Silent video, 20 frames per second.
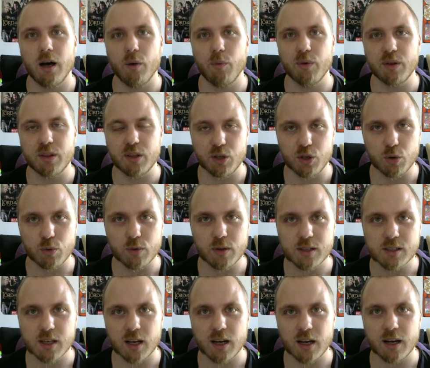with new
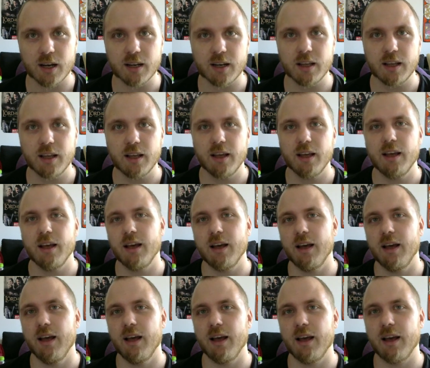design,
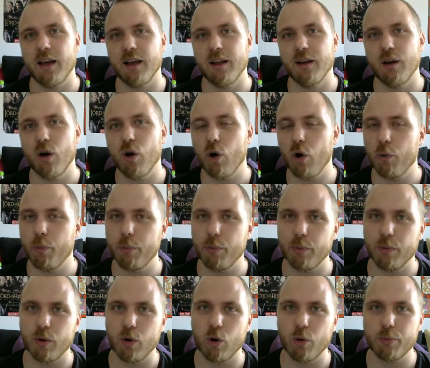and hope
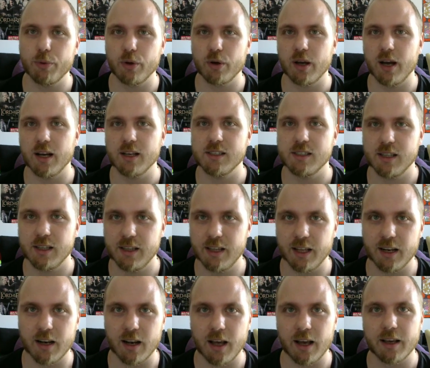you guys
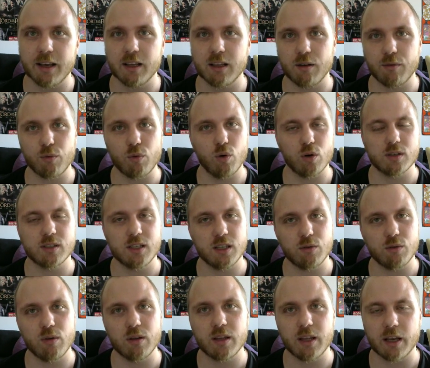then like it. Of course, it
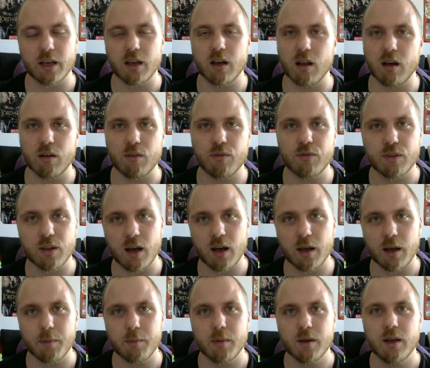will take a lot of
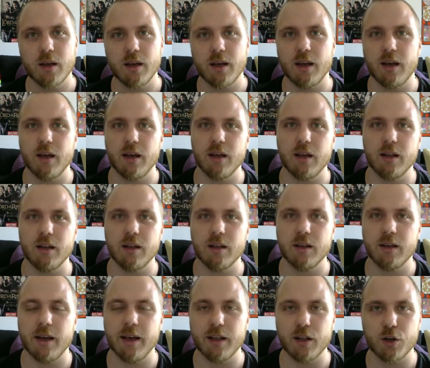time and
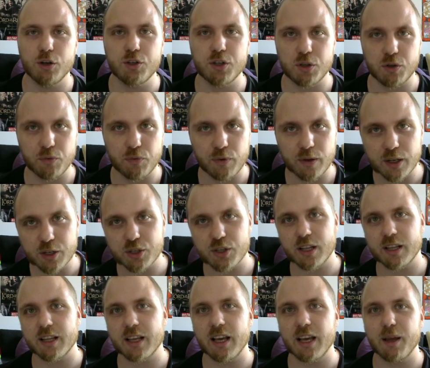energy to finish
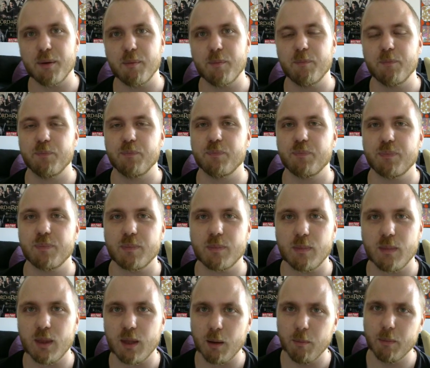that game,
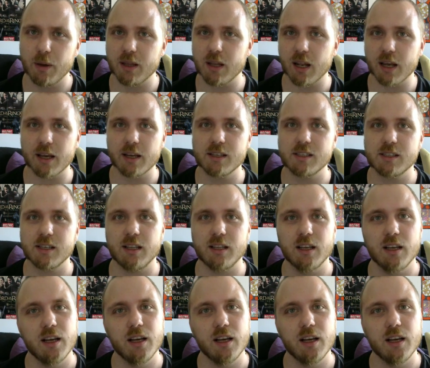but like I said,